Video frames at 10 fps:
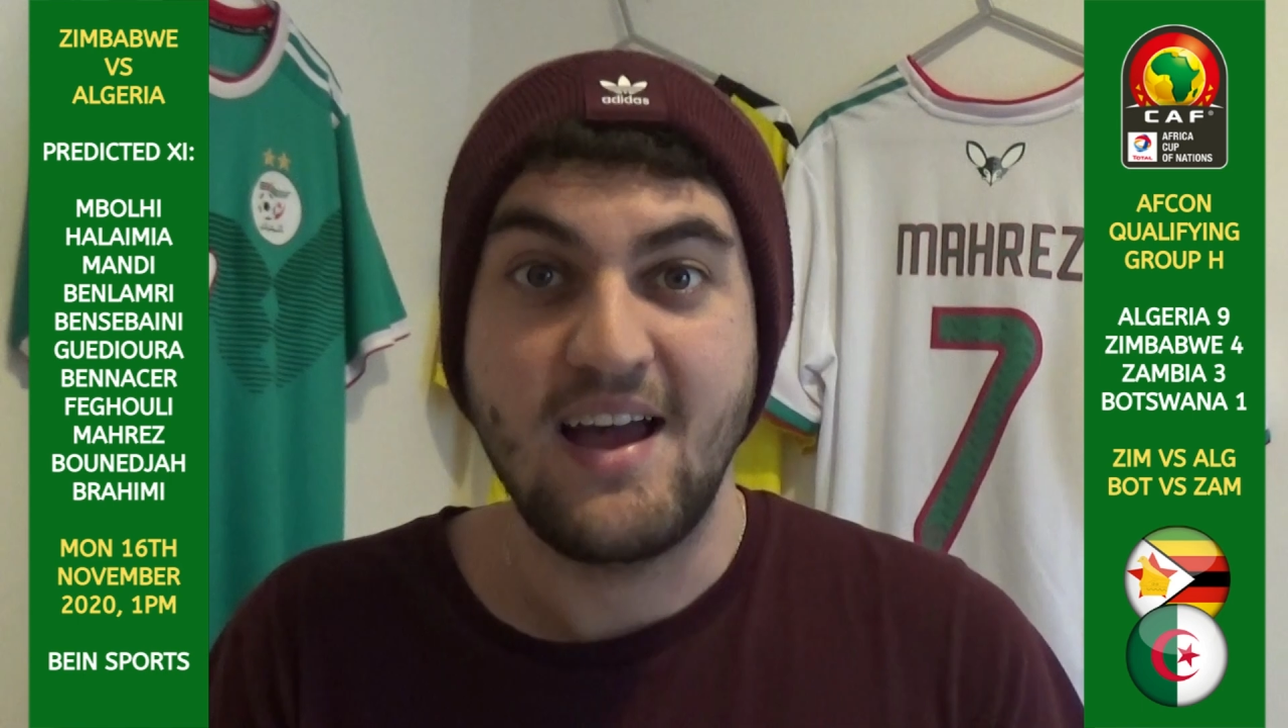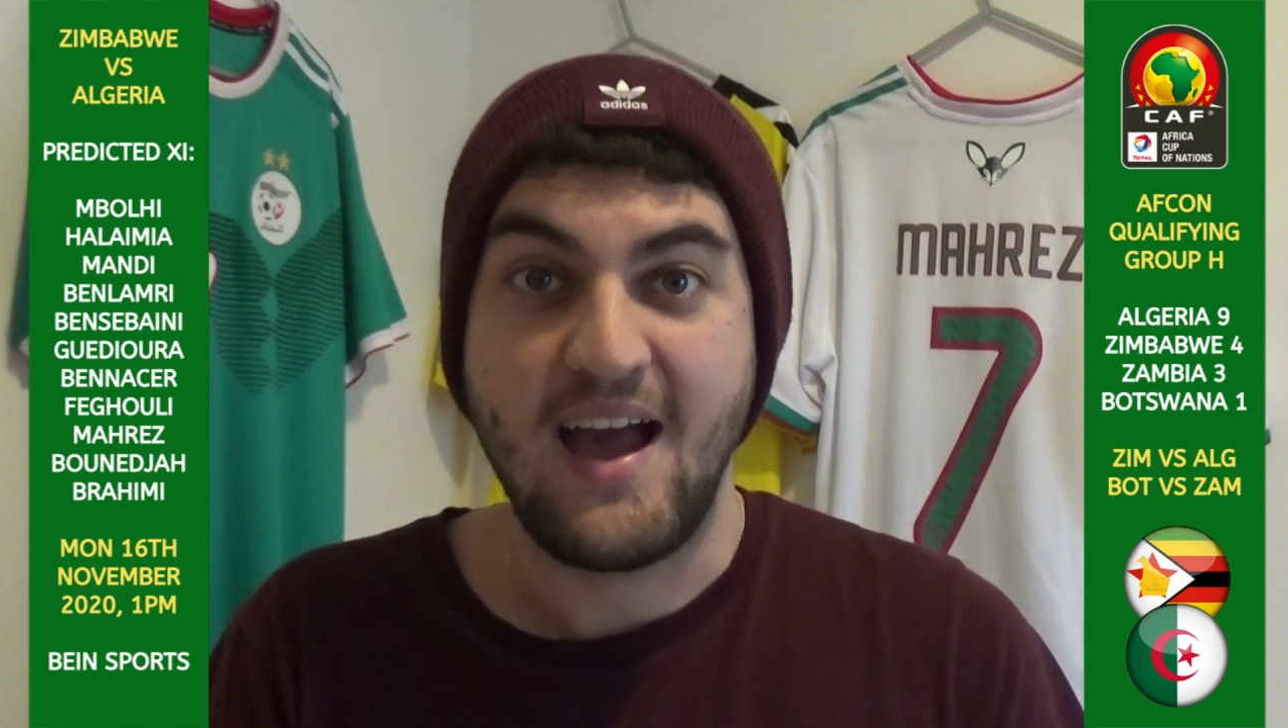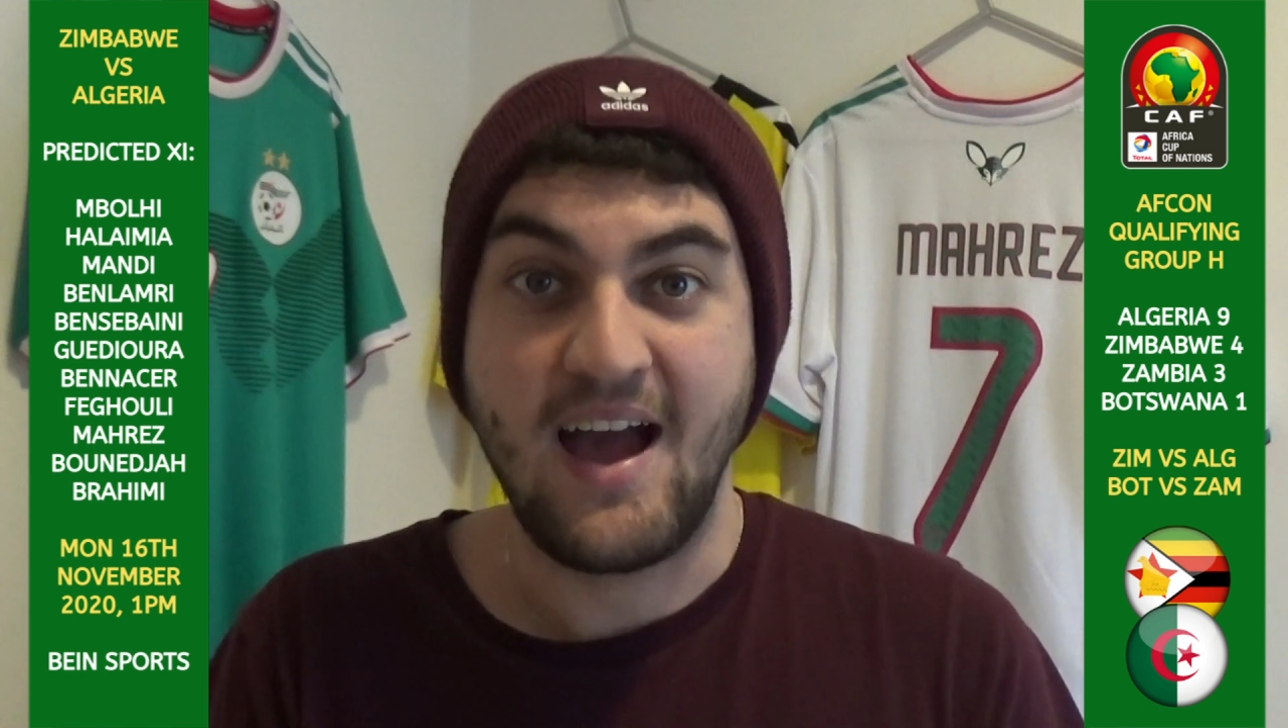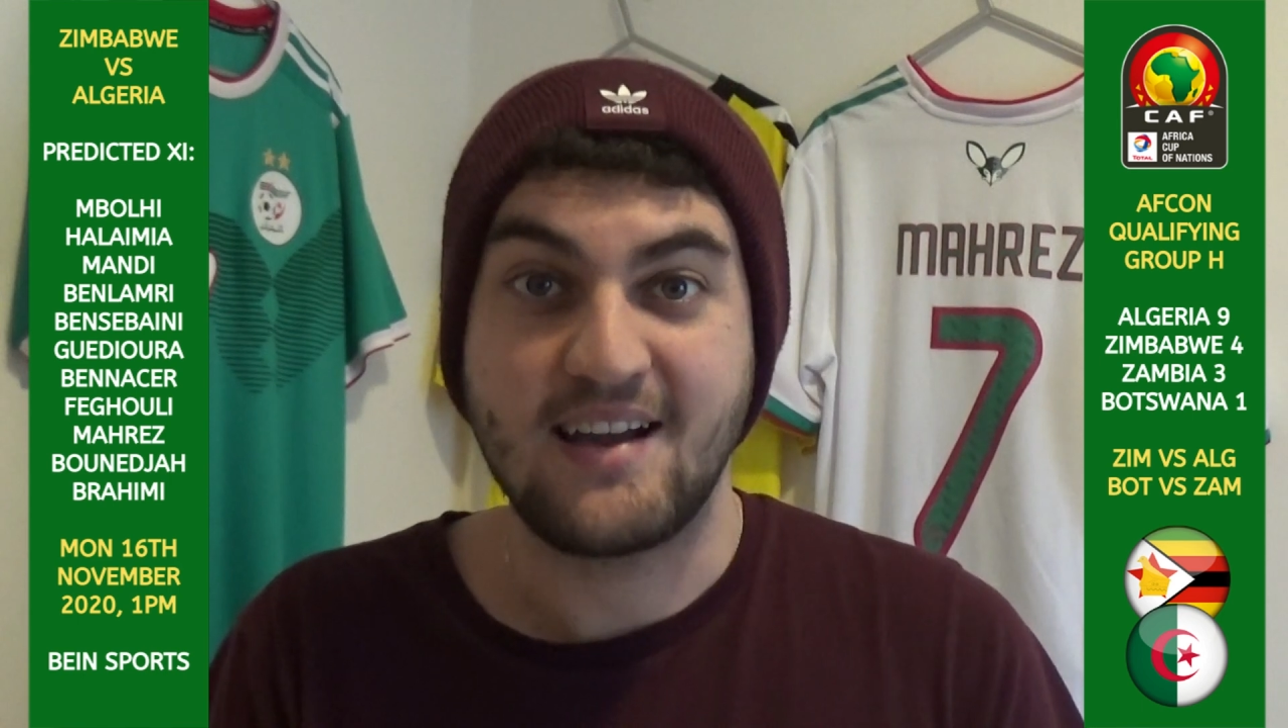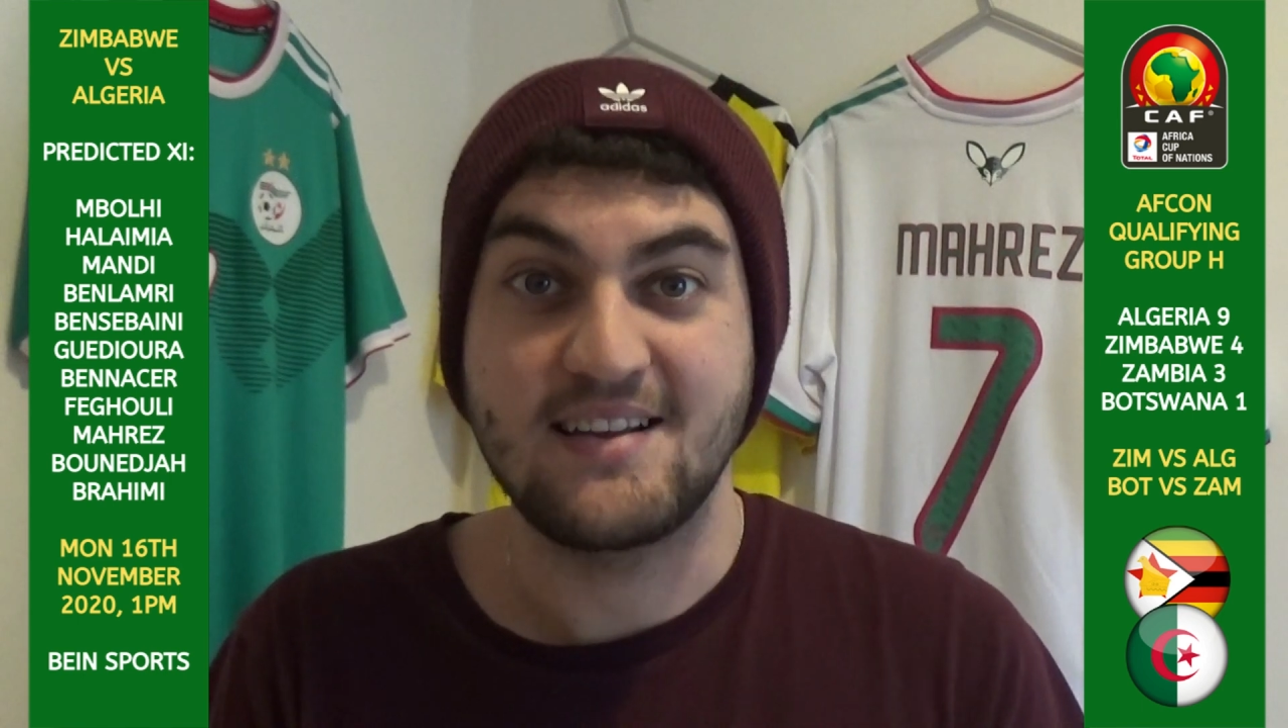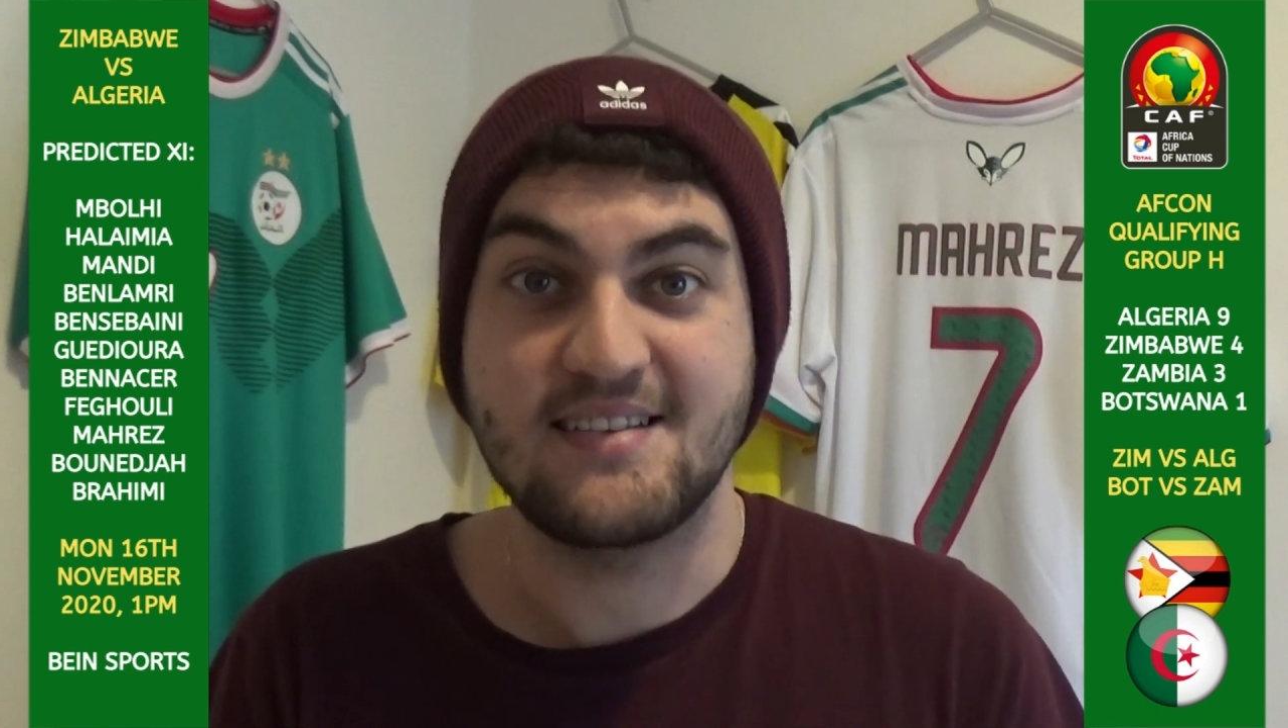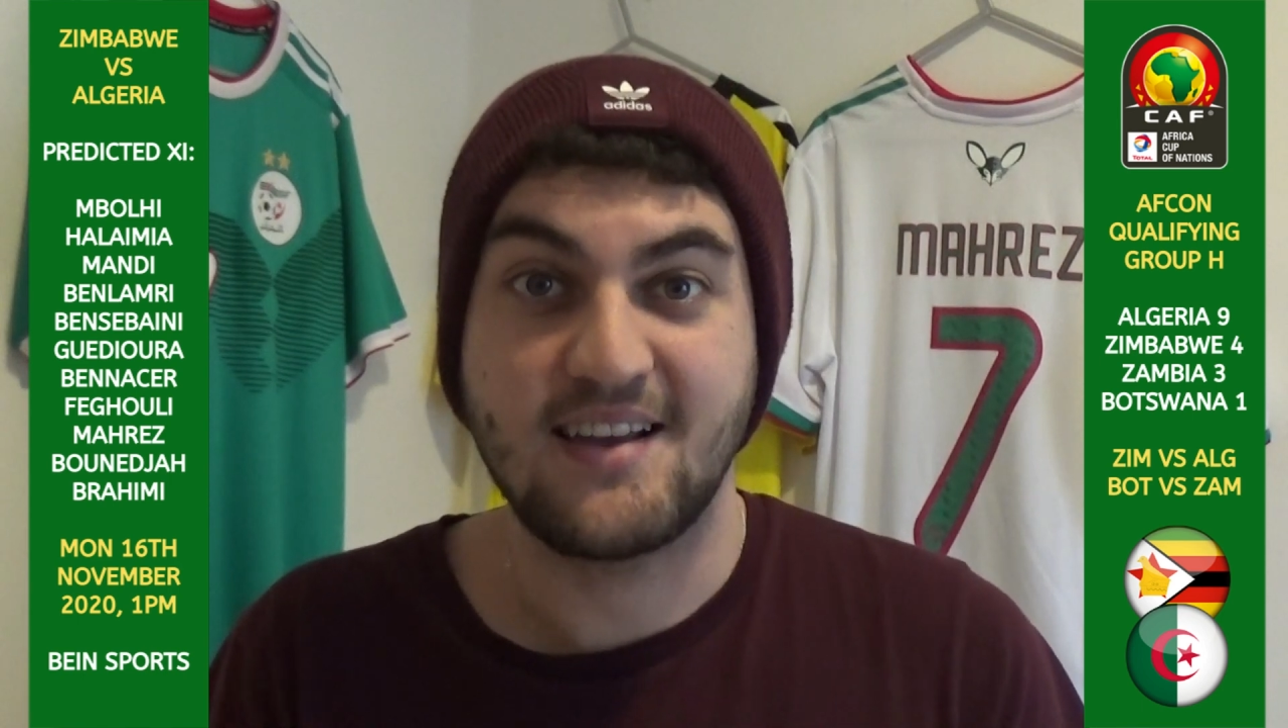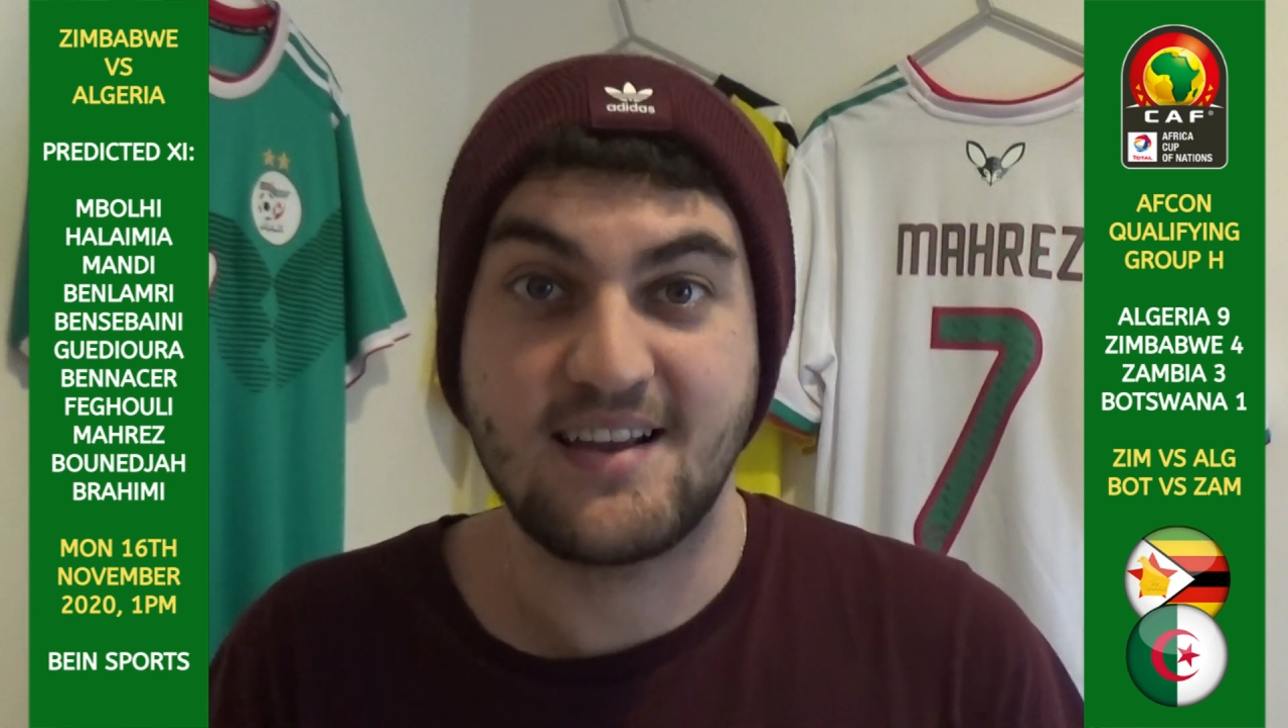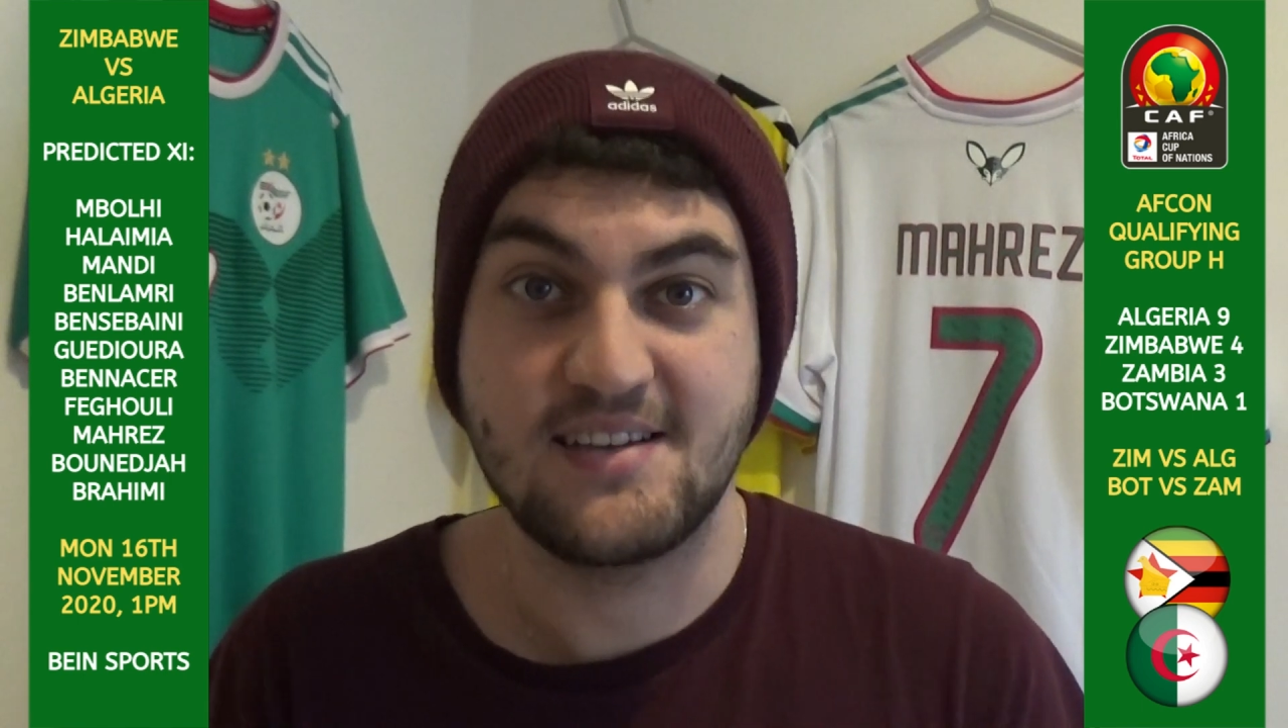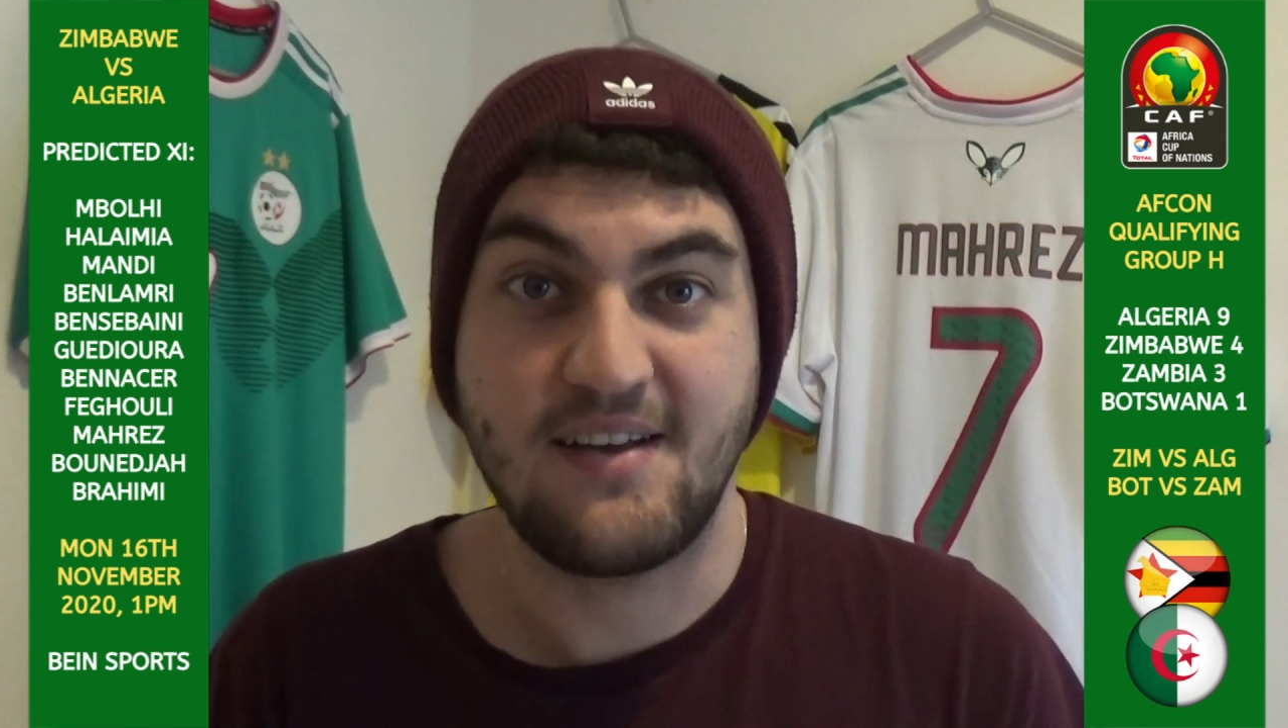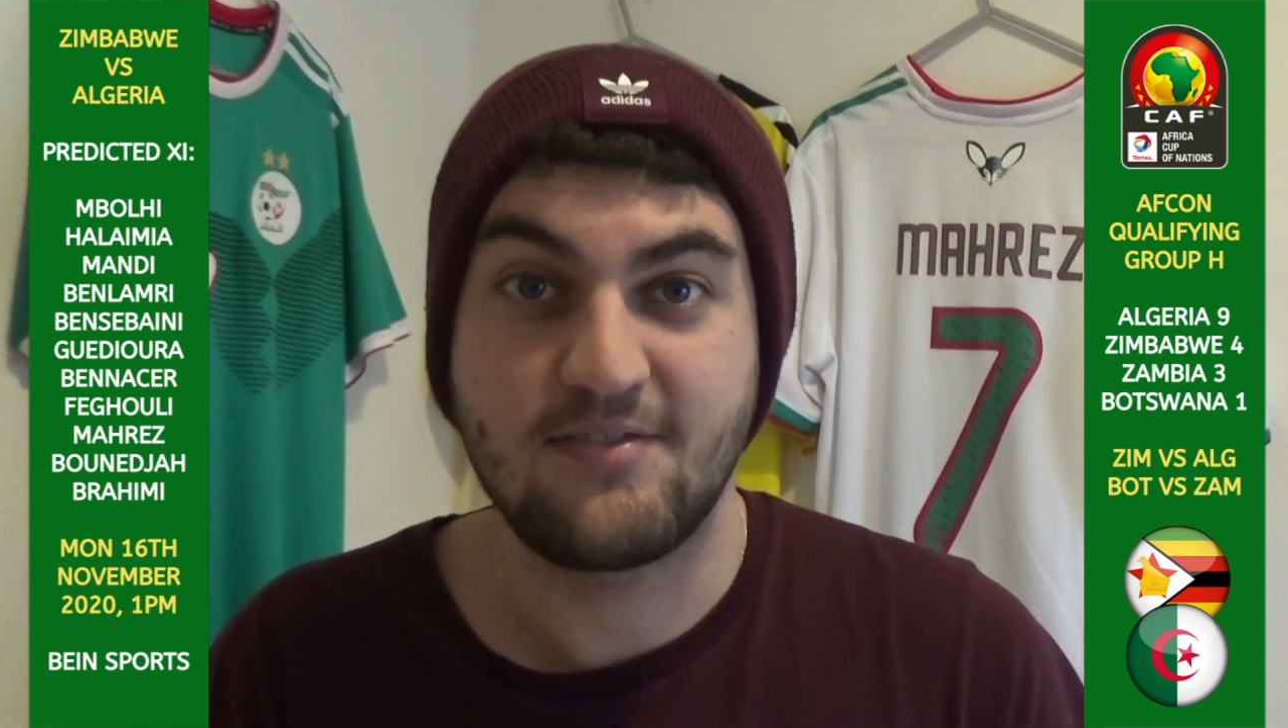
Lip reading: at consecutive